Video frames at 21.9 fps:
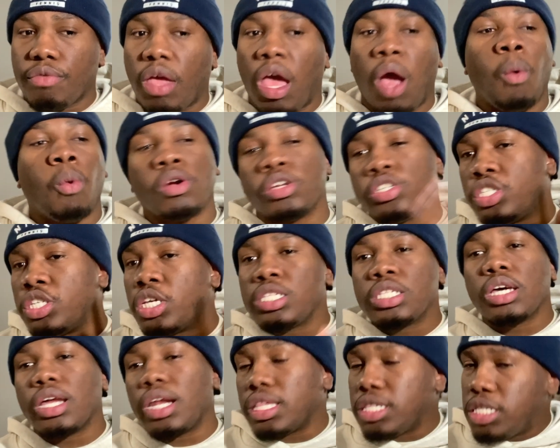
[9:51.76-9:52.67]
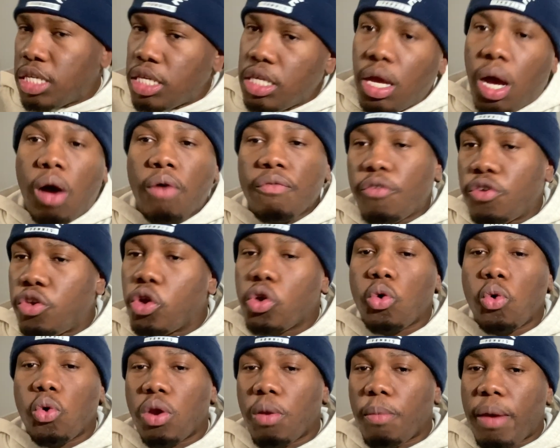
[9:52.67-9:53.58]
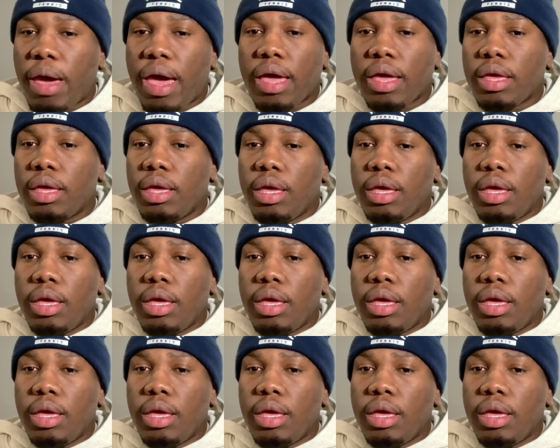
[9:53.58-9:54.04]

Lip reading: and we're just going to tee off on your quarterback,